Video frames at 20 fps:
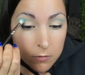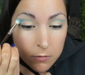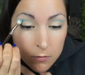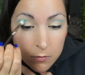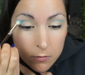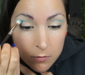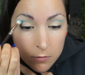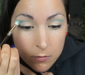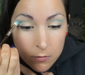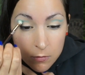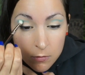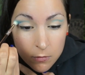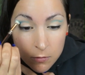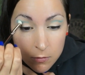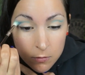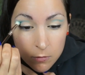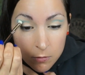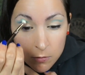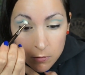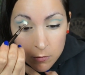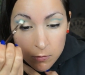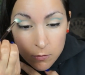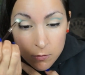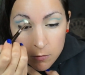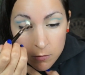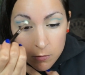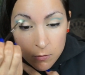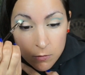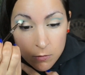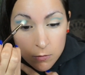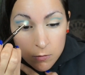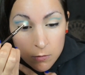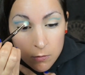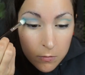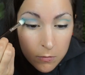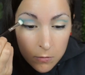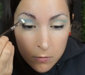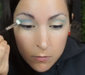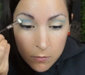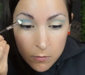I'm going to put that as a crease color.
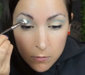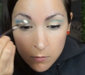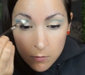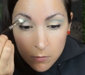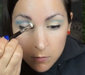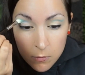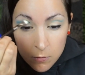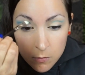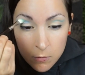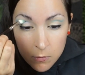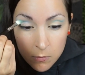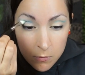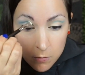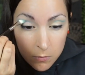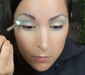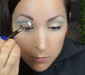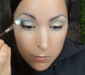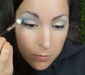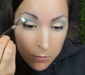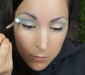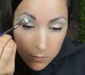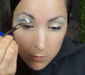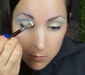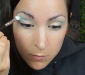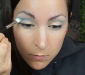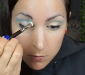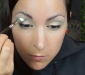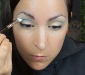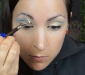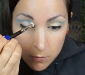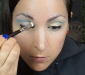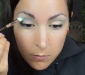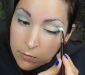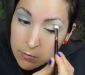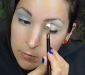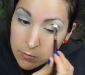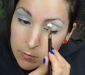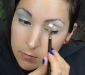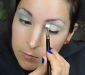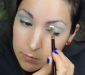Well, first I'm going to go in with the
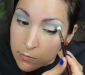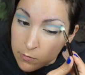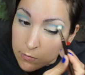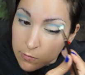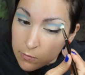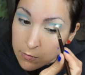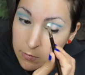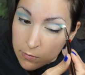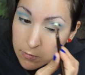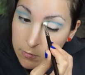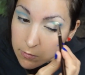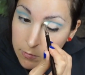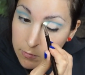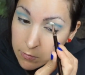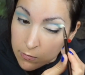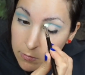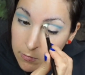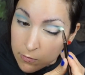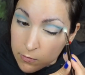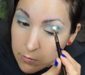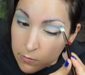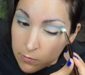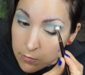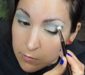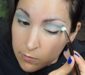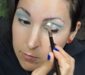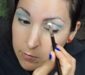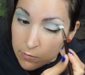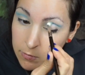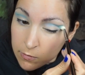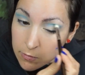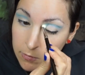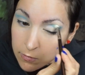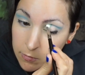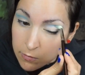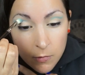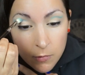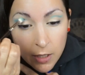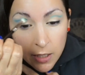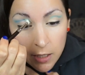MAC light blue, baby blue.
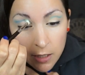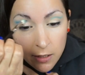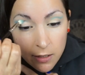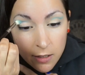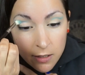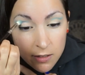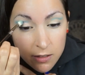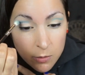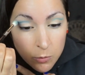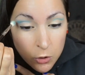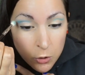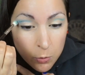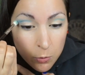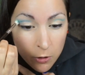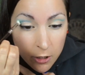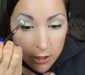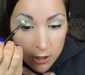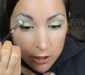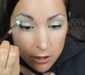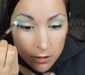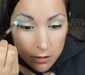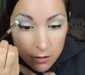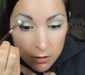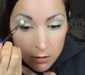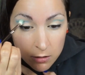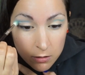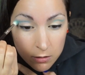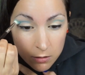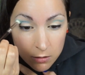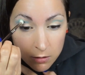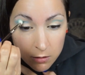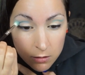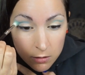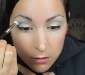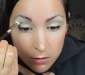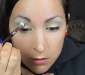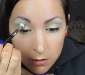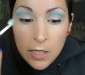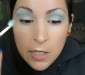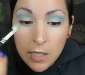I need to get some new brushes.
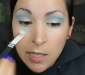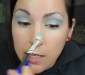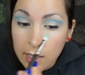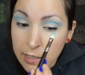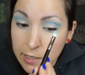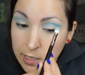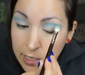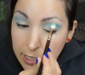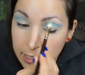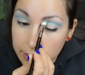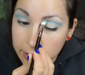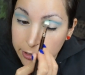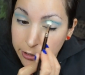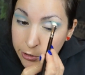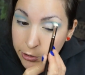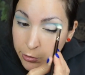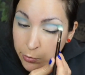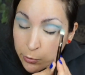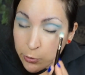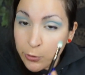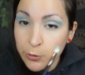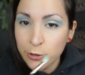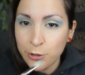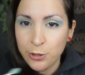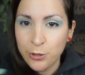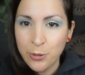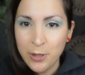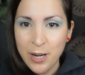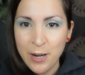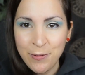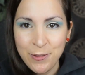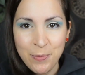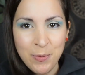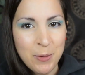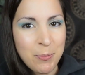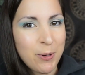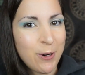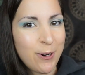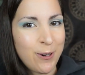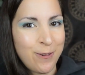And as usual, you don't have to
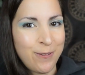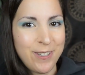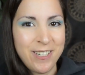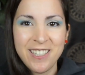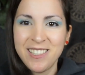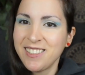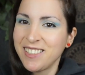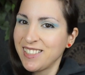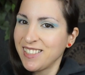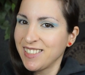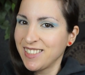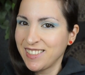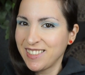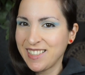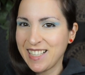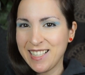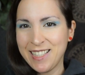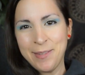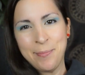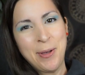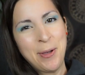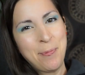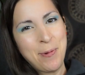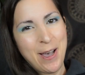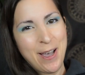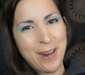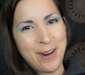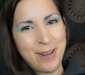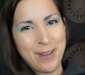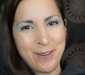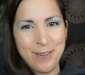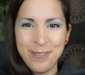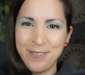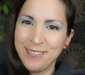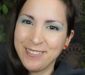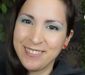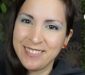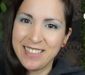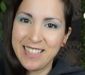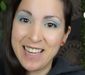be perfect. That's my motto.
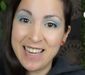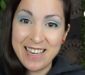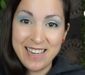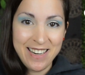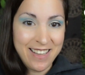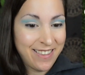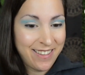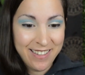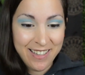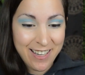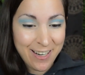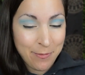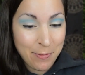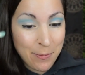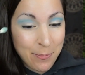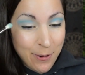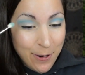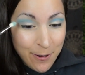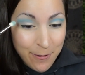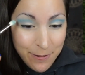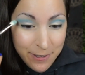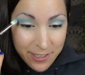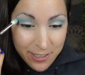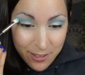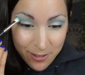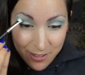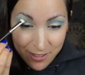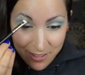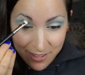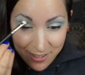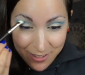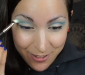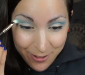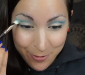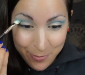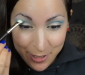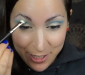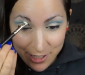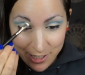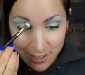Ain't nothing gotta be perfect
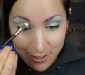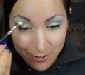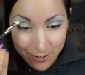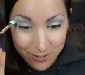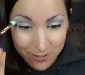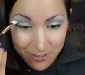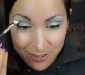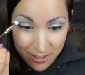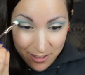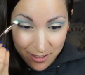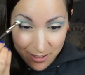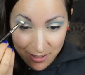on my channel.